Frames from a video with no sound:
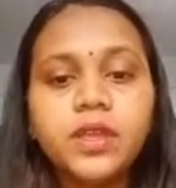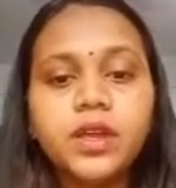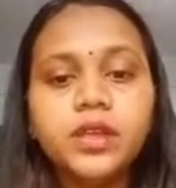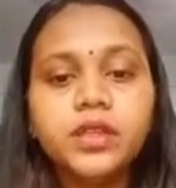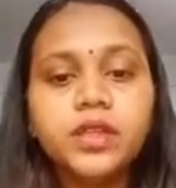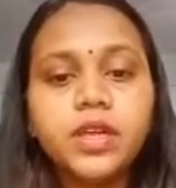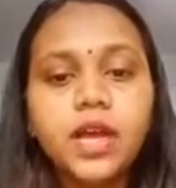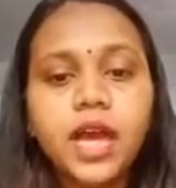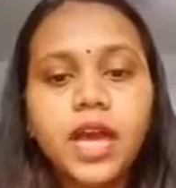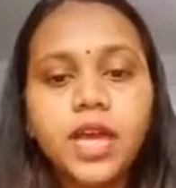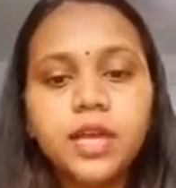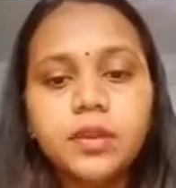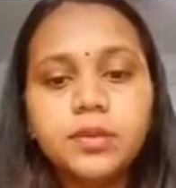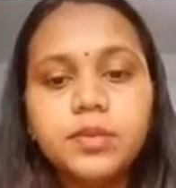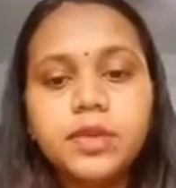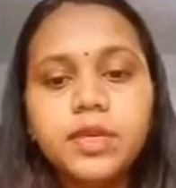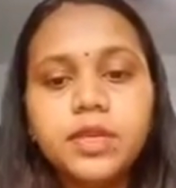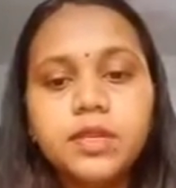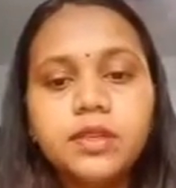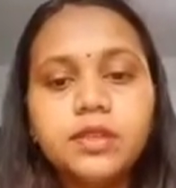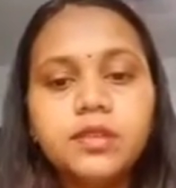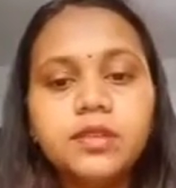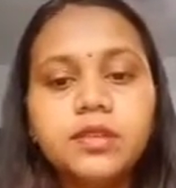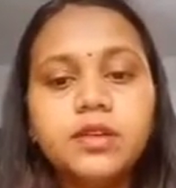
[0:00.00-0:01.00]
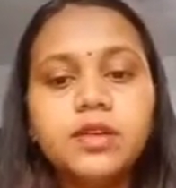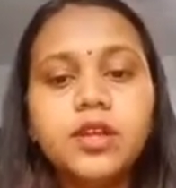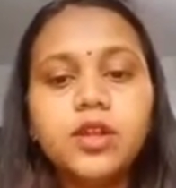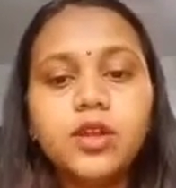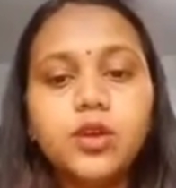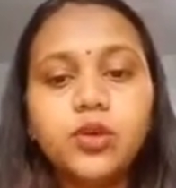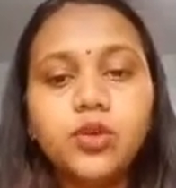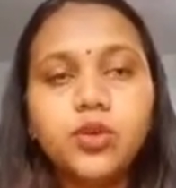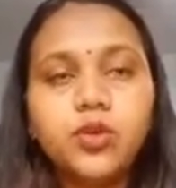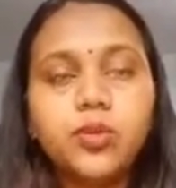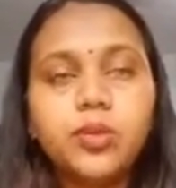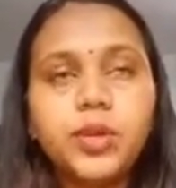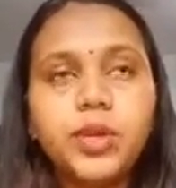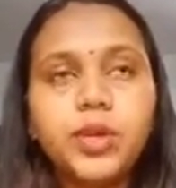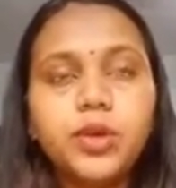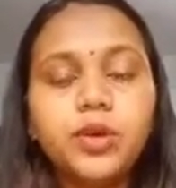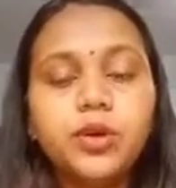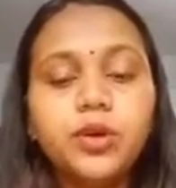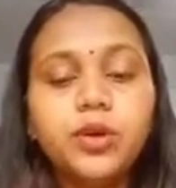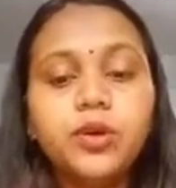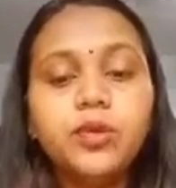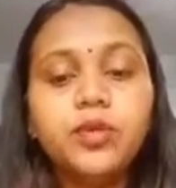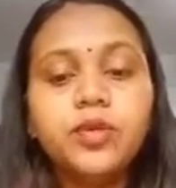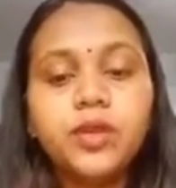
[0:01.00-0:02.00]
The IB is a document
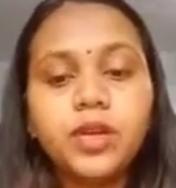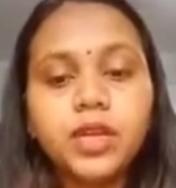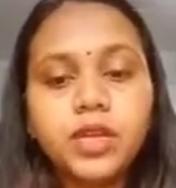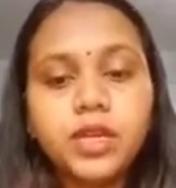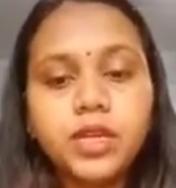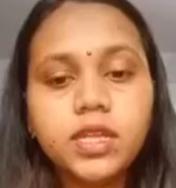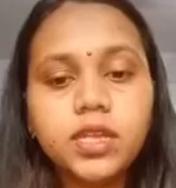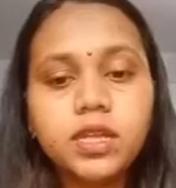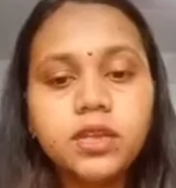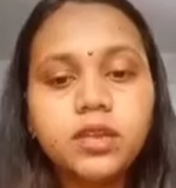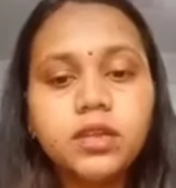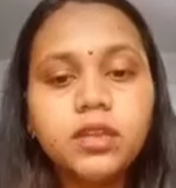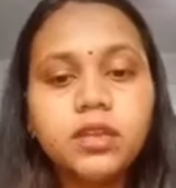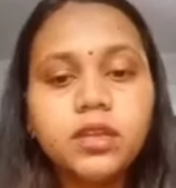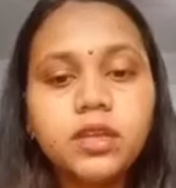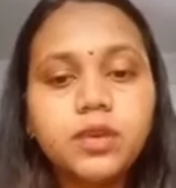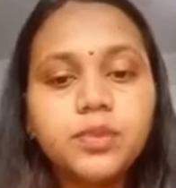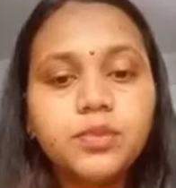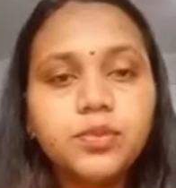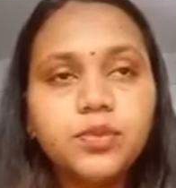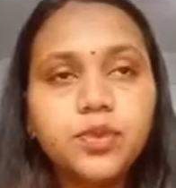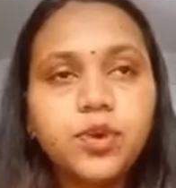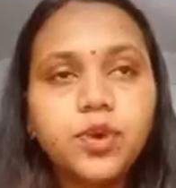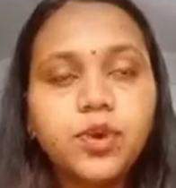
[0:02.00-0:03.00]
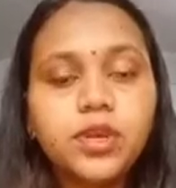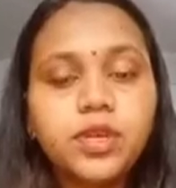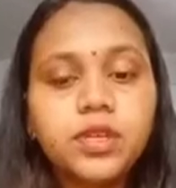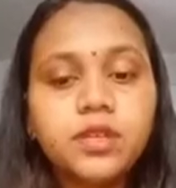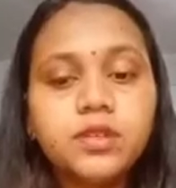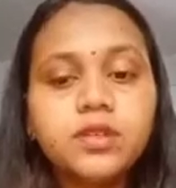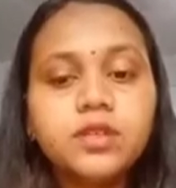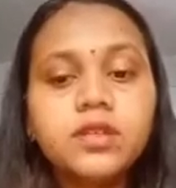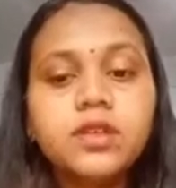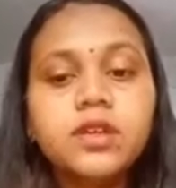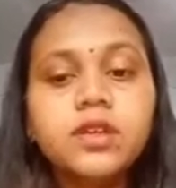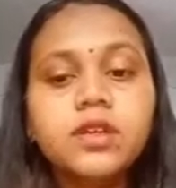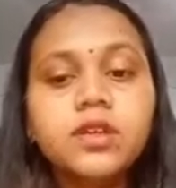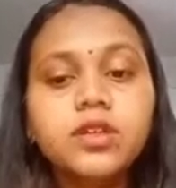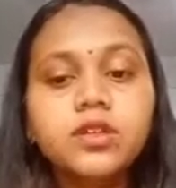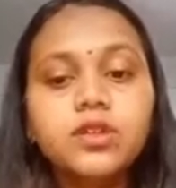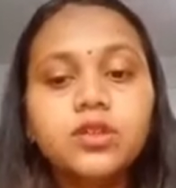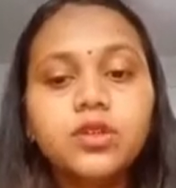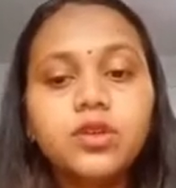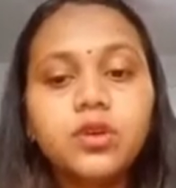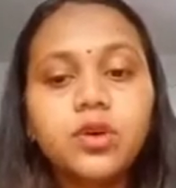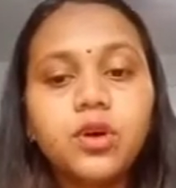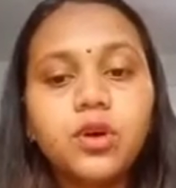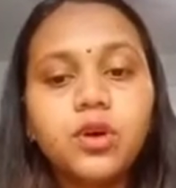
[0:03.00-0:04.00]
of critical importance
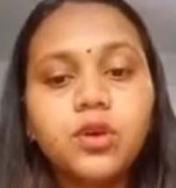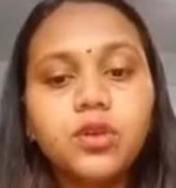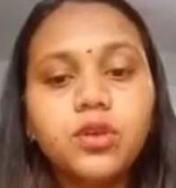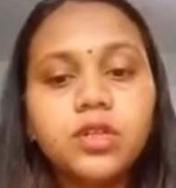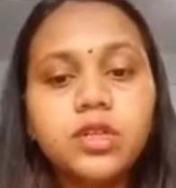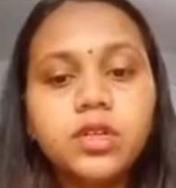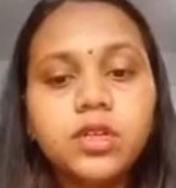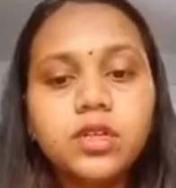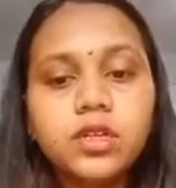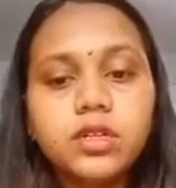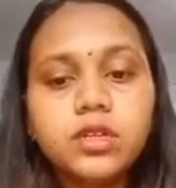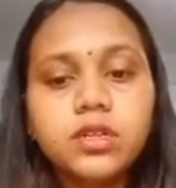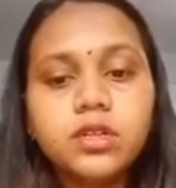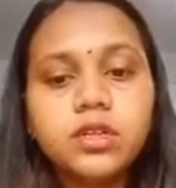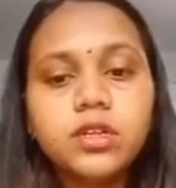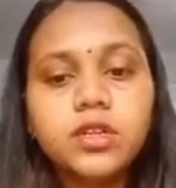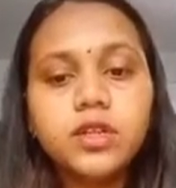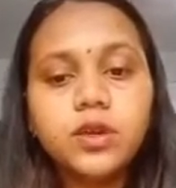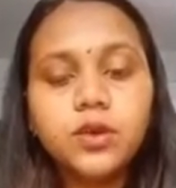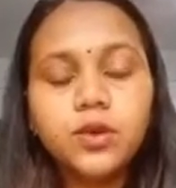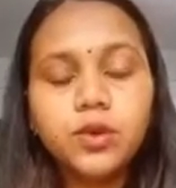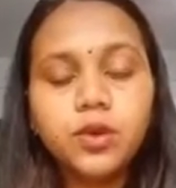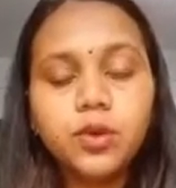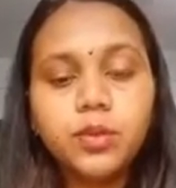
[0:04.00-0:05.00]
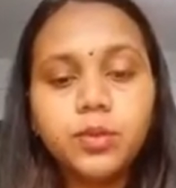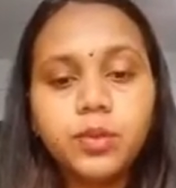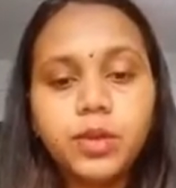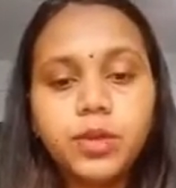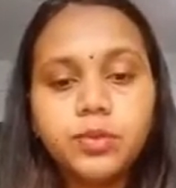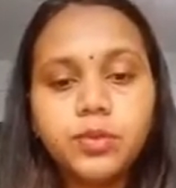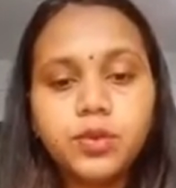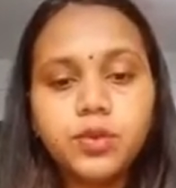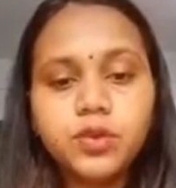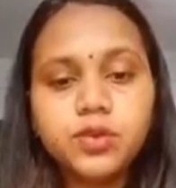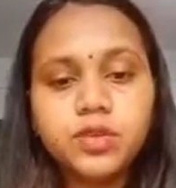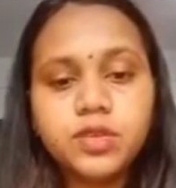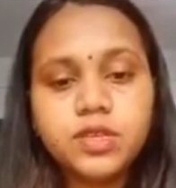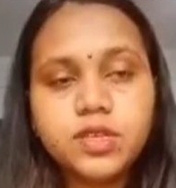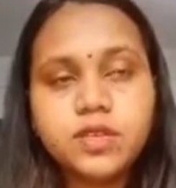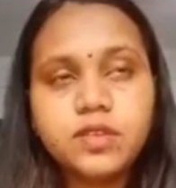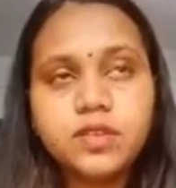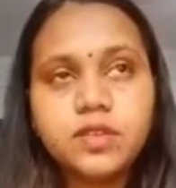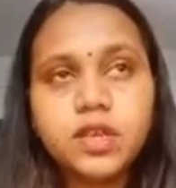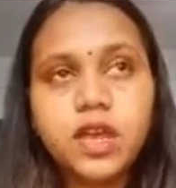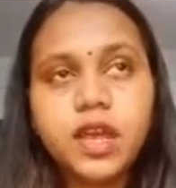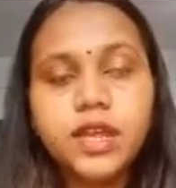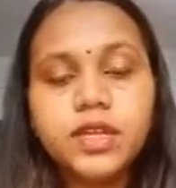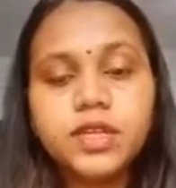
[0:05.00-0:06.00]
throughout the drug development
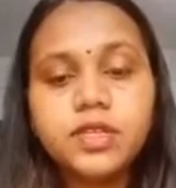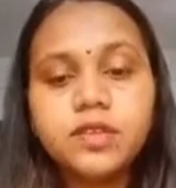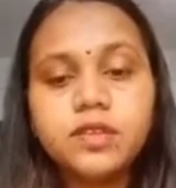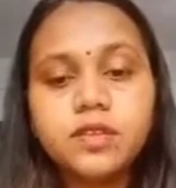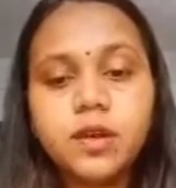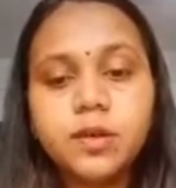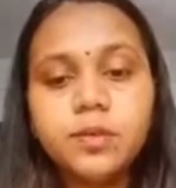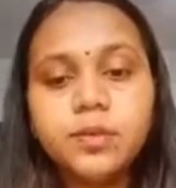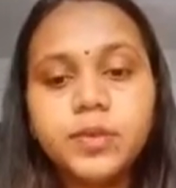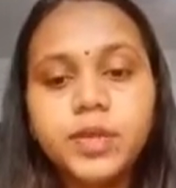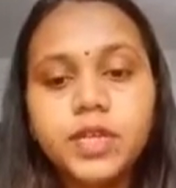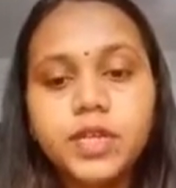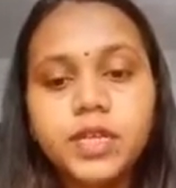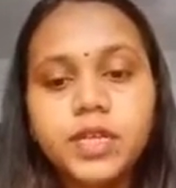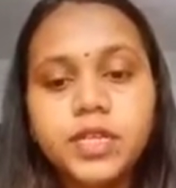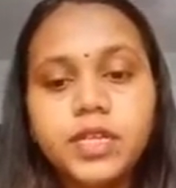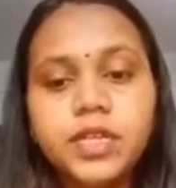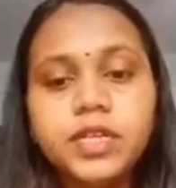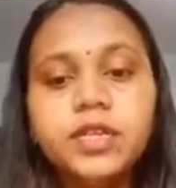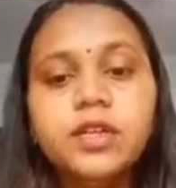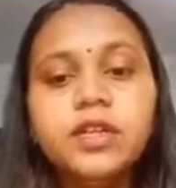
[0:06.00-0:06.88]
process and is updated